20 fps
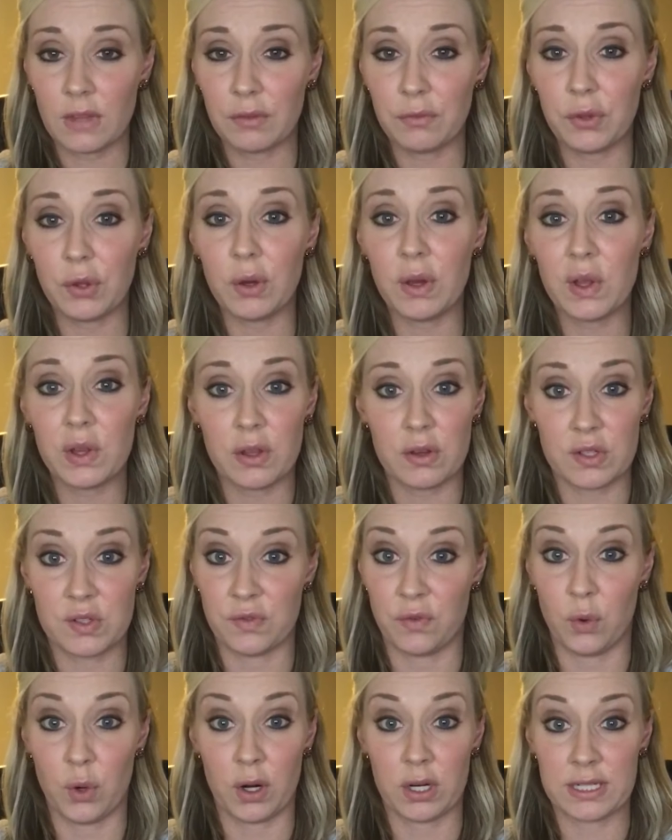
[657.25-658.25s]
if you get those
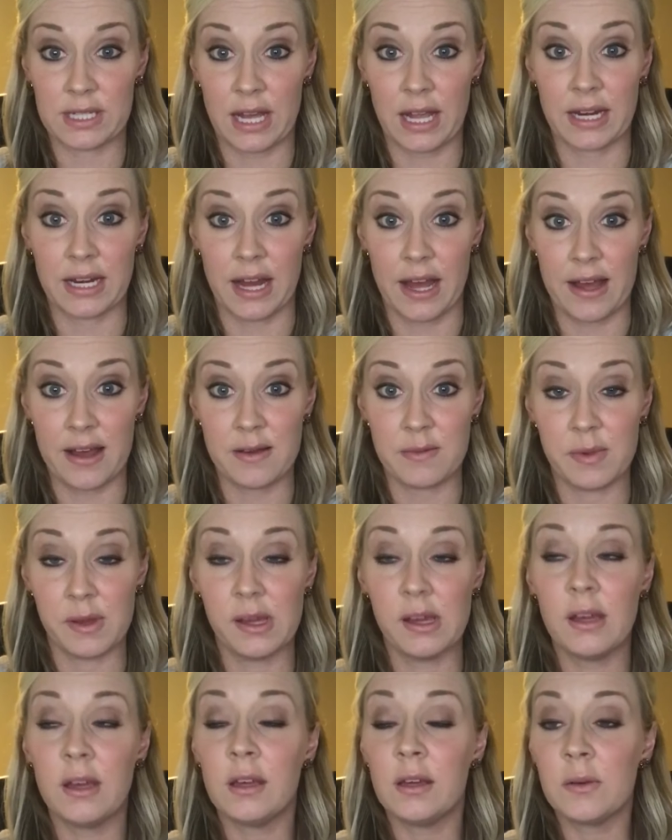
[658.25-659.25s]
4 signed up,
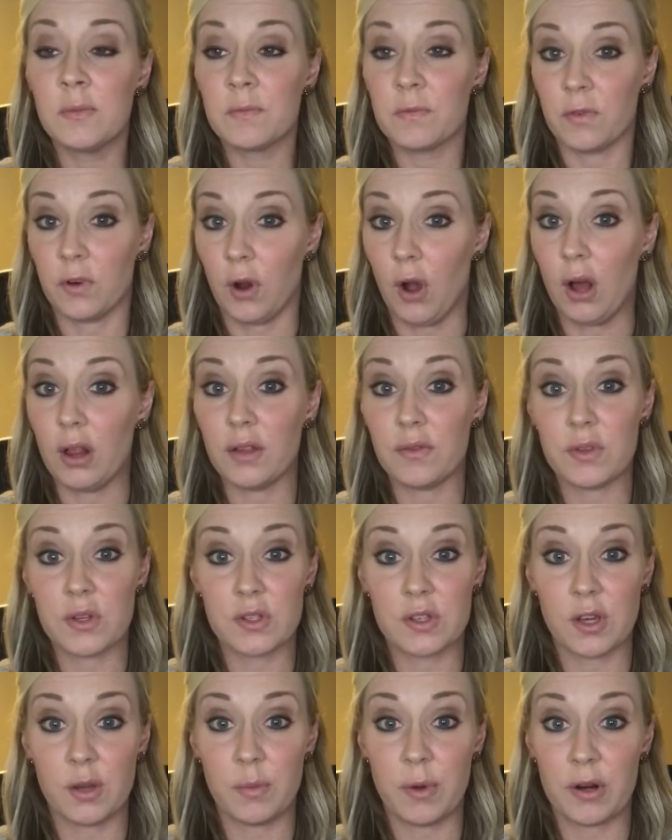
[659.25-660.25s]
for all of
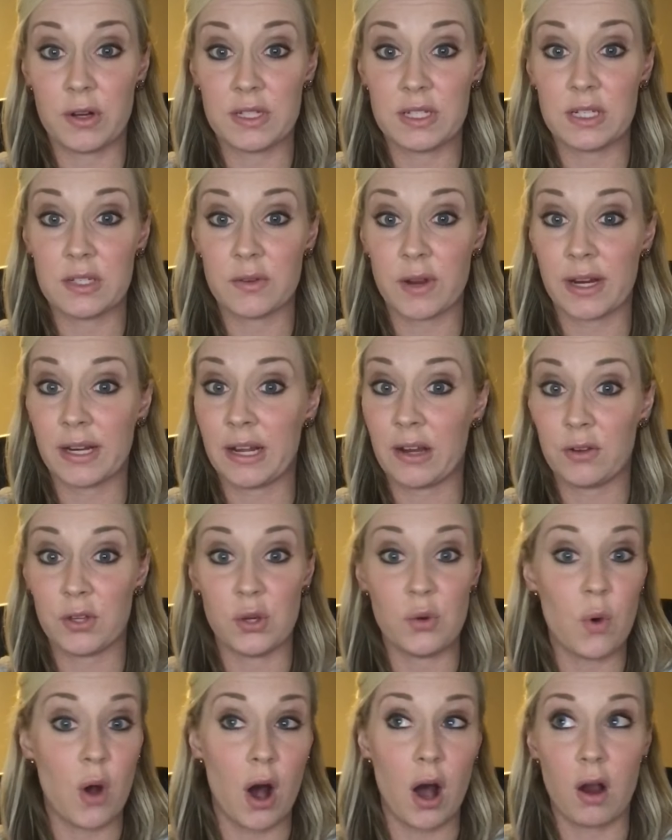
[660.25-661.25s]
those good bonuses right now,
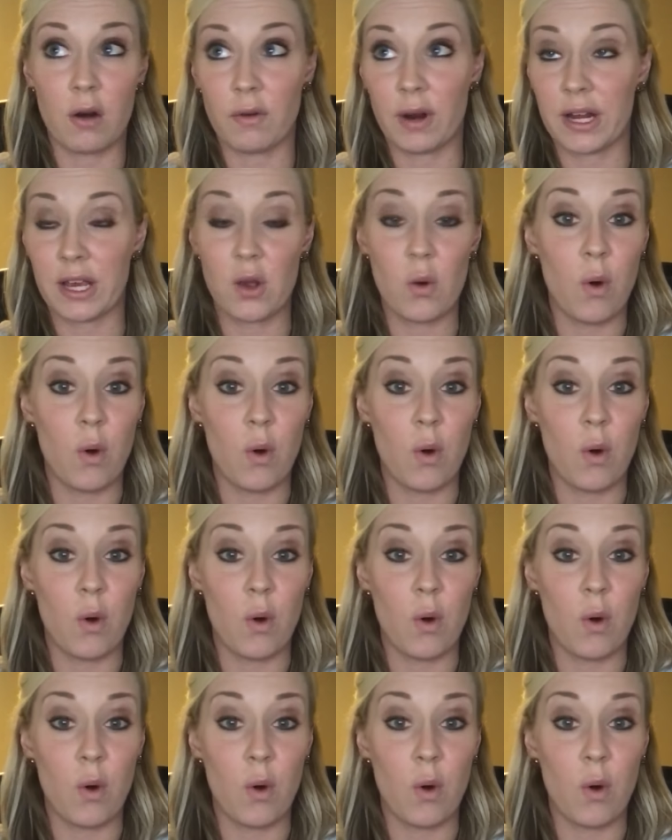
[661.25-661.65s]
you already